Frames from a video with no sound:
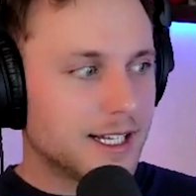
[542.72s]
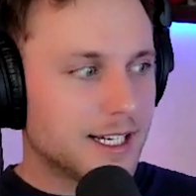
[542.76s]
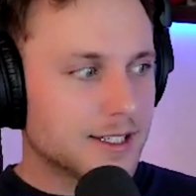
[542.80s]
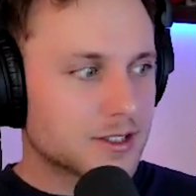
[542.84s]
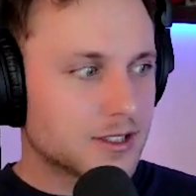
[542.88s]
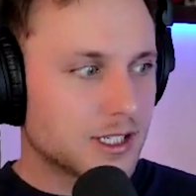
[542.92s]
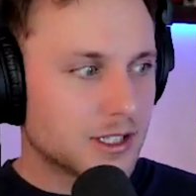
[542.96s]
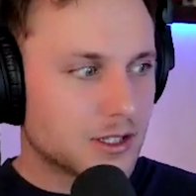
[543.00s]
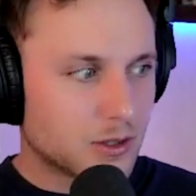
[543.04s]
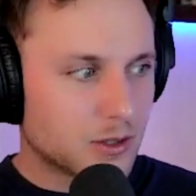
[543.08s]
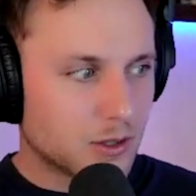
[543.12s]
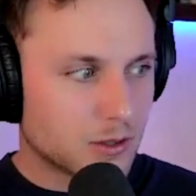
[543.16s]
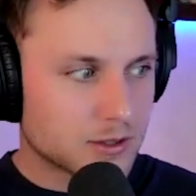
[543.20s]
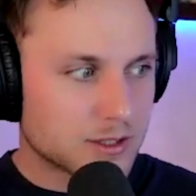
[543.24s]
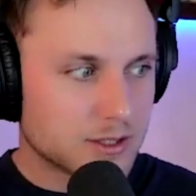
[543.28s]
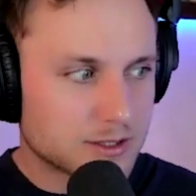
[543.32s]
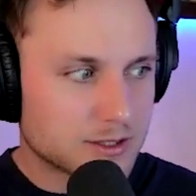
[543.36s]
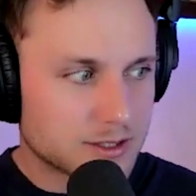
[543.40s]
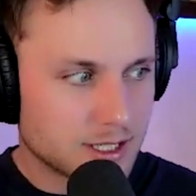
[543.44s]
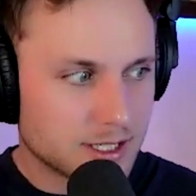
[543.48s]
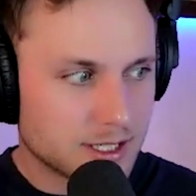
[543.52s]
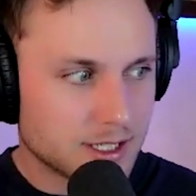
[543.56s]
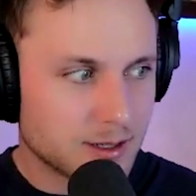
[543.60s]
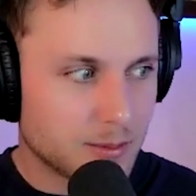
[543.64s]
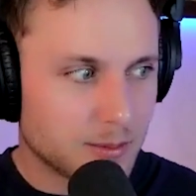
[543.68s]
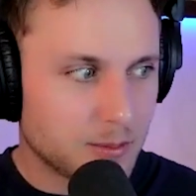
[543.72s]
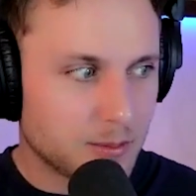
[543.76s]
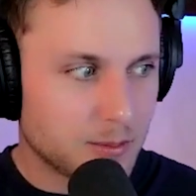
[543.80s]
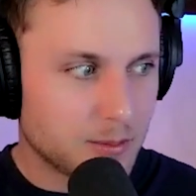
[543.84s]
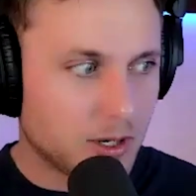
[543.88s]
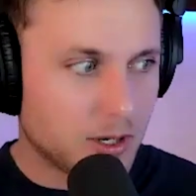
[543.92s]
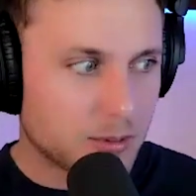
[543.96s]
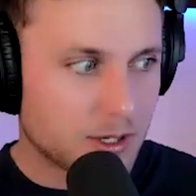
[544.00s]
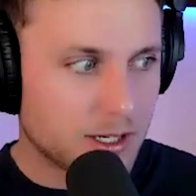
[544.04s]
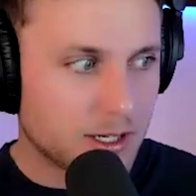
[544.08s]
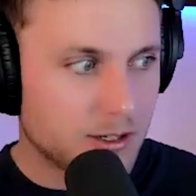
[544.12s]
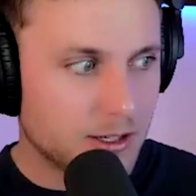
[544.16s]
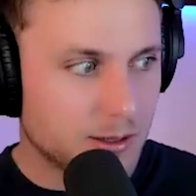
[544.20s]
thing Colton said, a pod
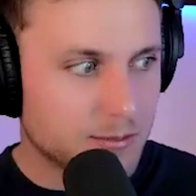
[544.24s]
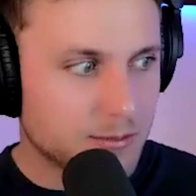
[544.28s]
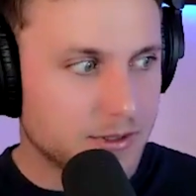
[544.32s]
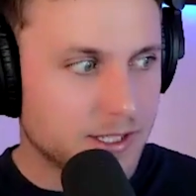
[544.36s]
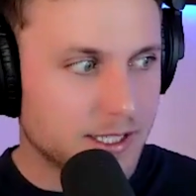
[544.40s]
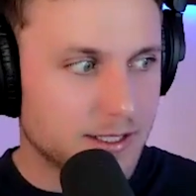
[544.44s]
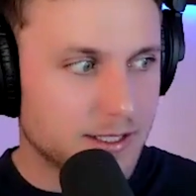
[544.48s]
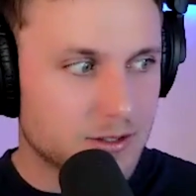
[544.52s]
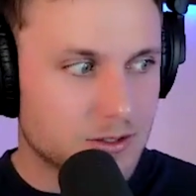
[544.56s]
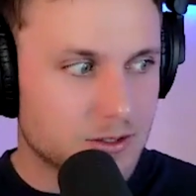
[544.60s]
priority update.